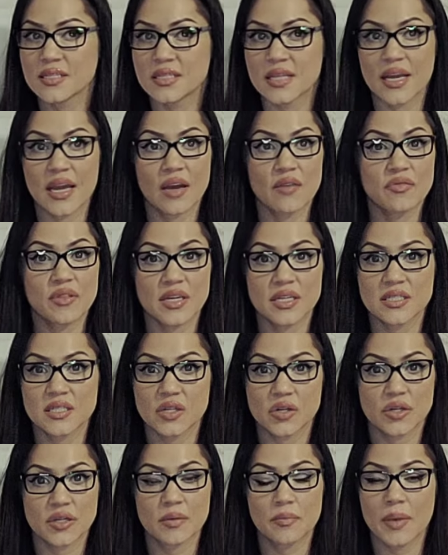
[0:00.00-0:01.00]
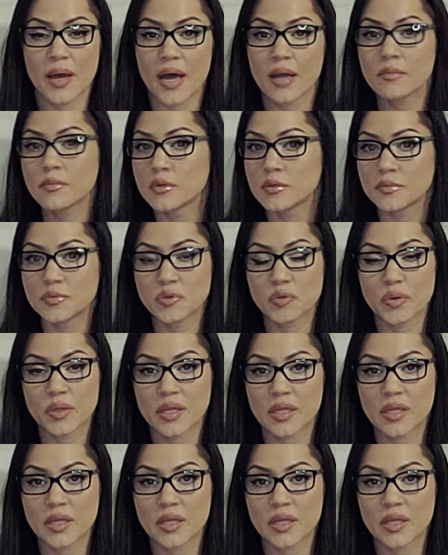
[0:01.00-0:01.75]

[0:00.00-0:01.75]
they have things that are compatible between